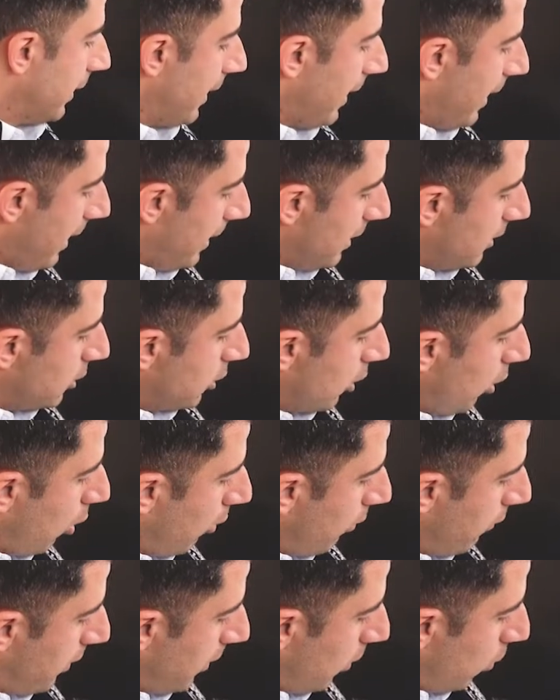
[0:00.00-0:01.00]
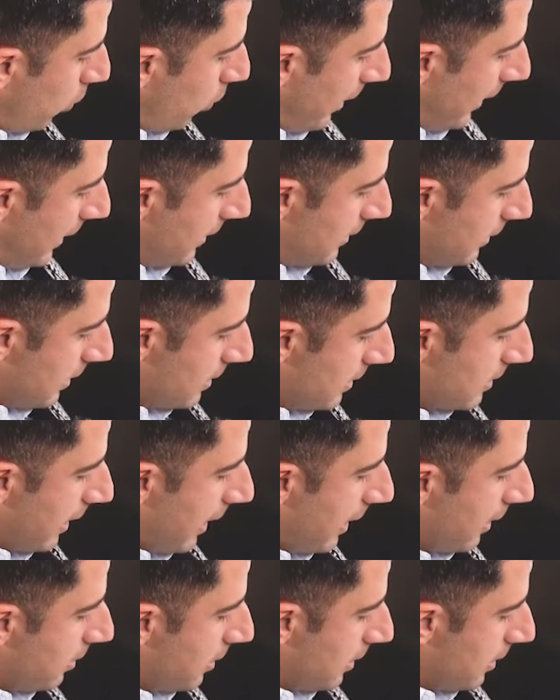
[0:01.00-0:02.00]
end of the word is
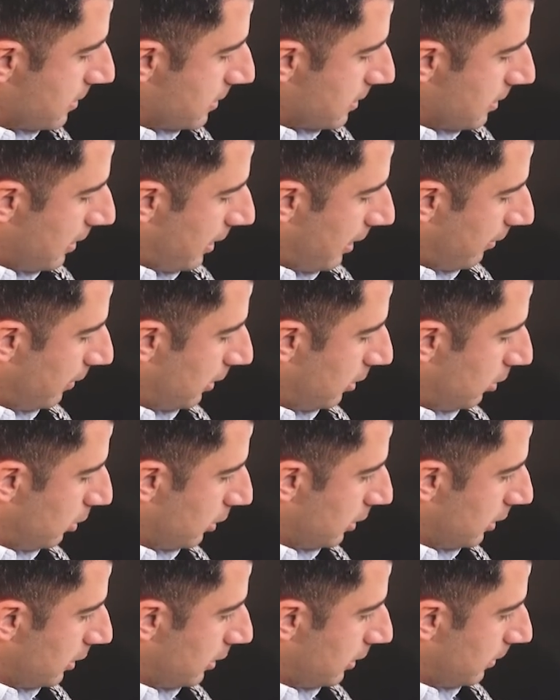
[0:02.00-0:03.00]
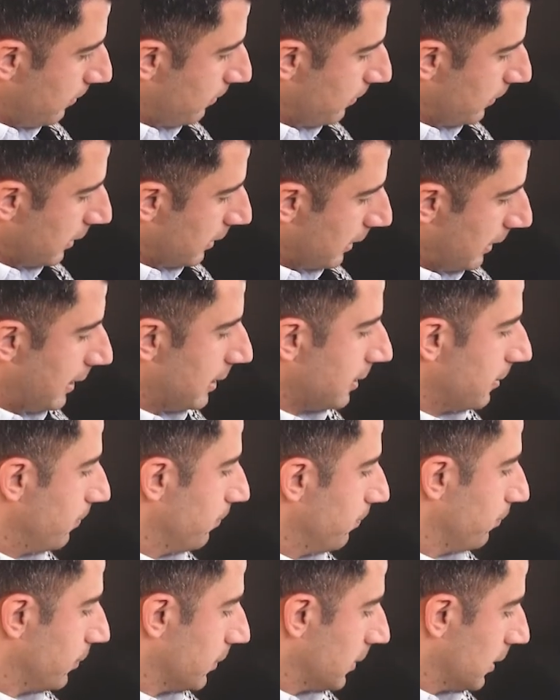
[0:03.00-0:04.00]
like this. Have a look. Good.
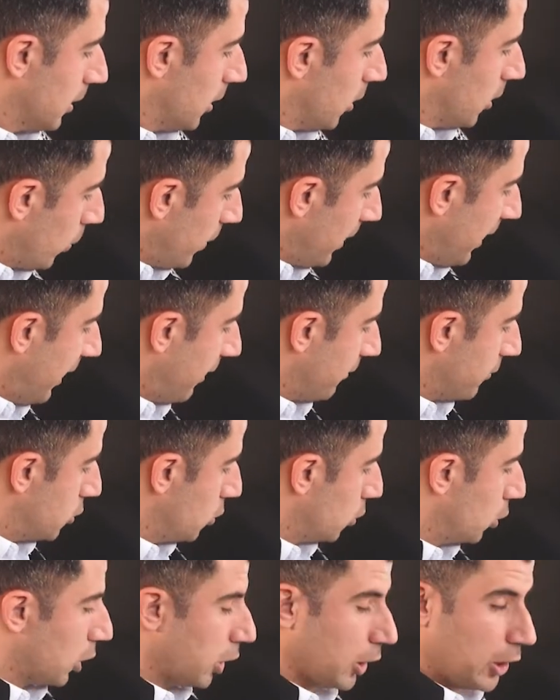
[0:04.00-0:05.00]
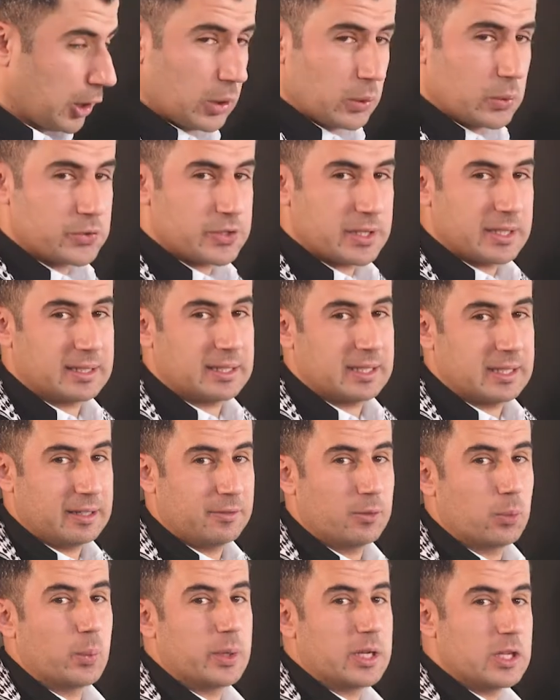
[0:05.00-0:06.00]
We have to close it
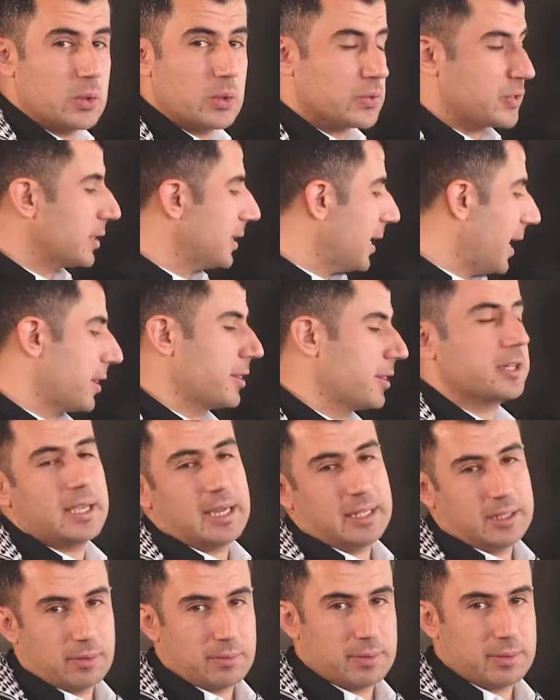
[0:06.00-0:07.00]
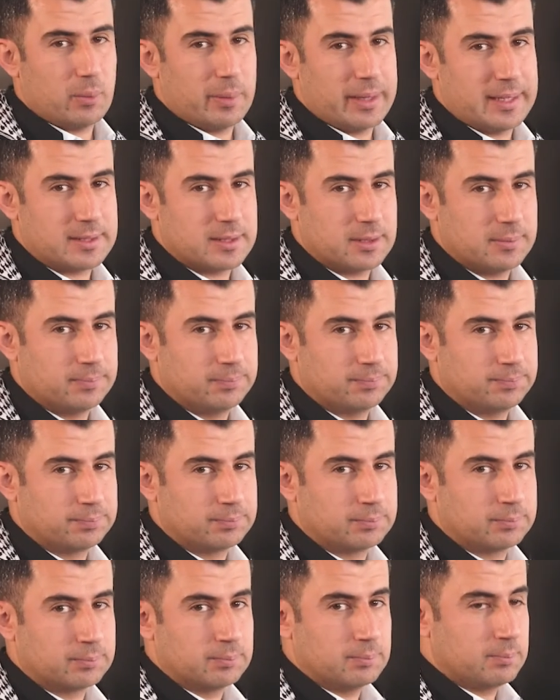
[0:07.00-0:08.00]
if we use it at the end of the word,
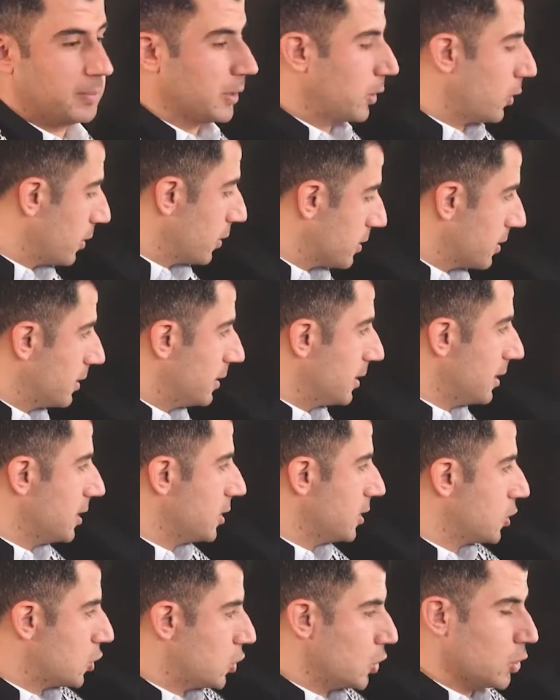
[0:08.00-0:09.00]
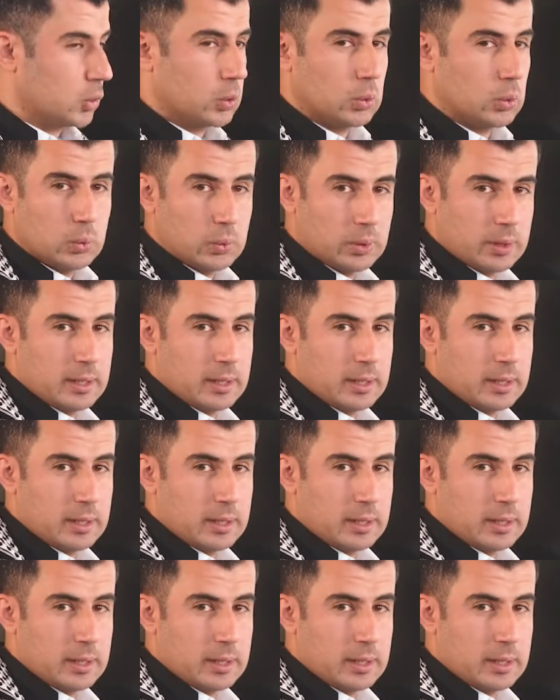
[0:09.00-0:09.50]
because these two